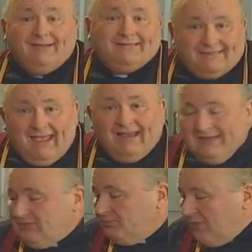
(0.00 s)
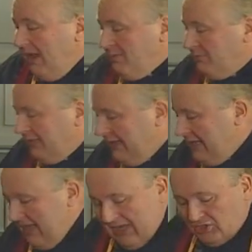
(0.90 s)
stock is probably
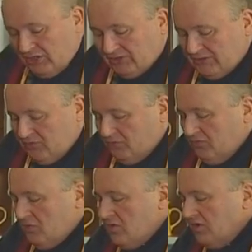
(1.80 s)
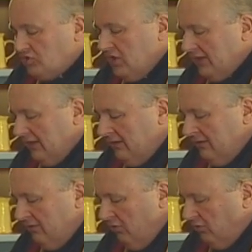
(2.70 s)
just to cook a chicken,
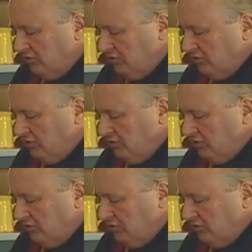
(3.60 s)
a whole